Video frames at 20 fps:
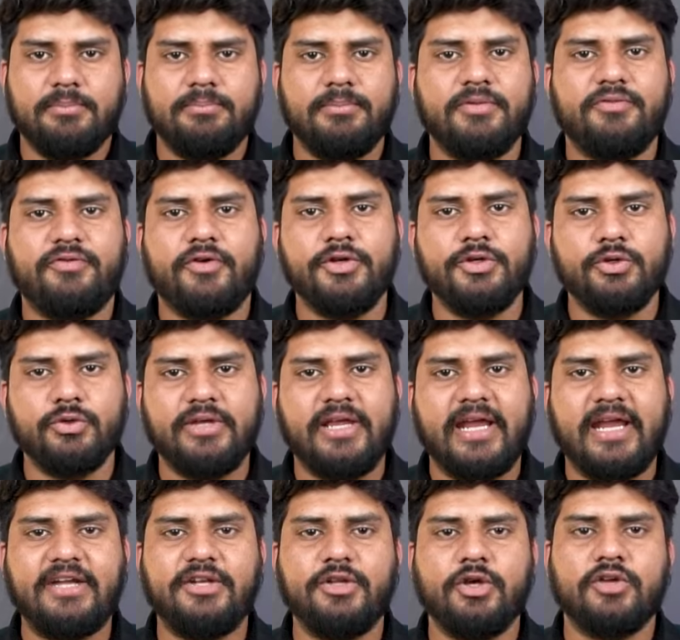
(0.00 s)
Before you
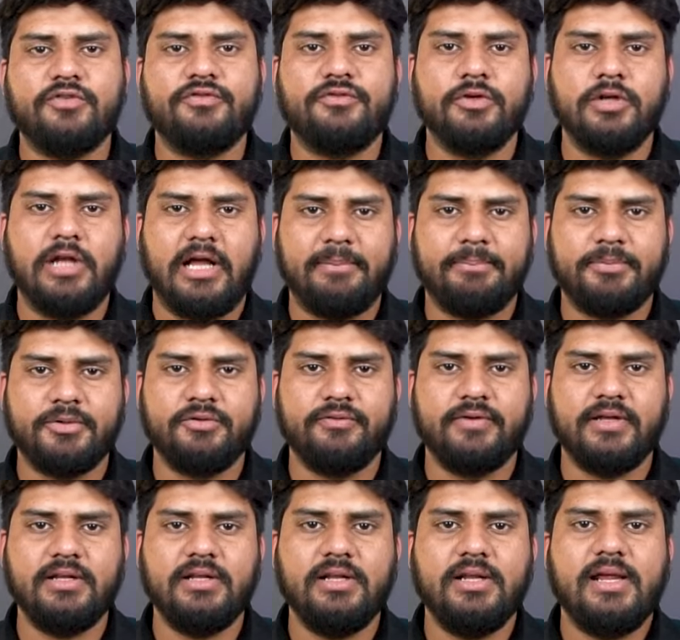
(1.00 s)
get your full
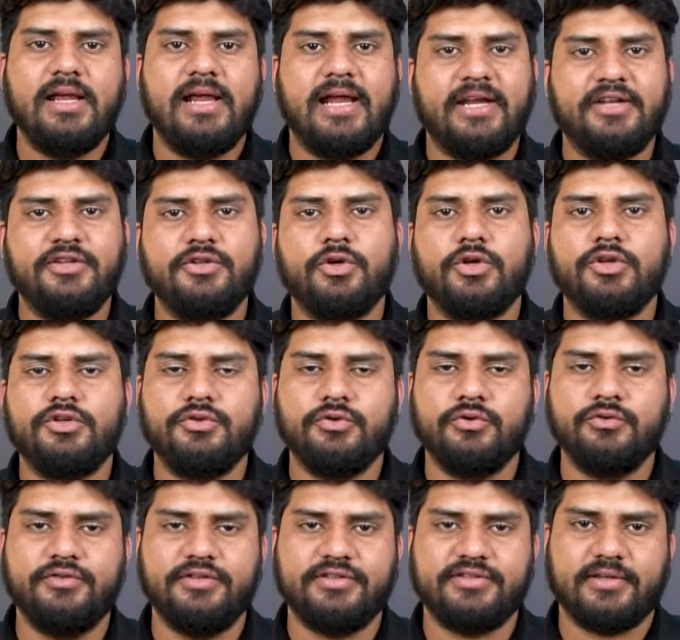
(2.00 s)
approval and your
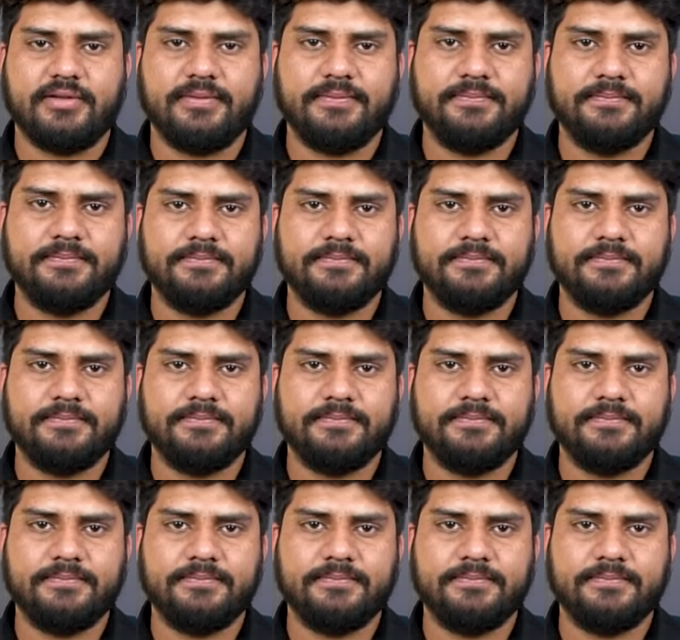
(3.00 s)
U visa.